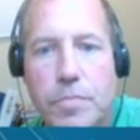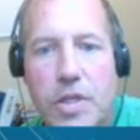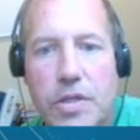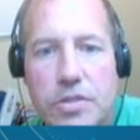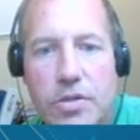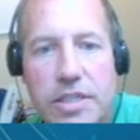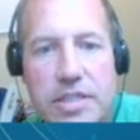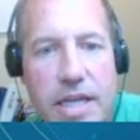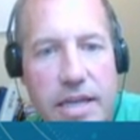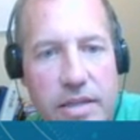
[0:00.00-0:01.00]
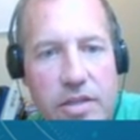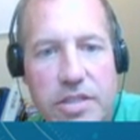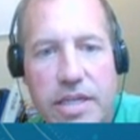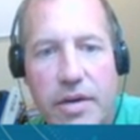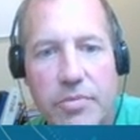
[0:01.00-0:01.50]
So let's take a look
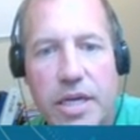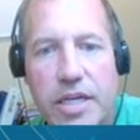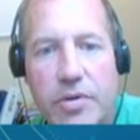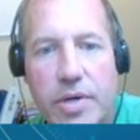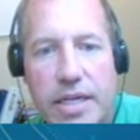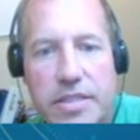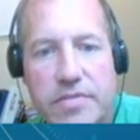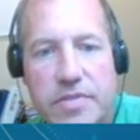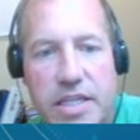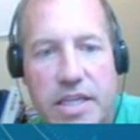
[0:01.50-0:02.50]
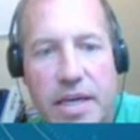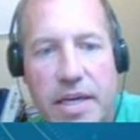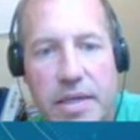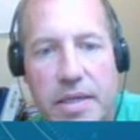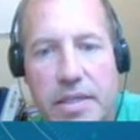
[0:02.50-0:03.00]
at radioactive
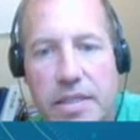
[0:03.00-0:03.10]
decay.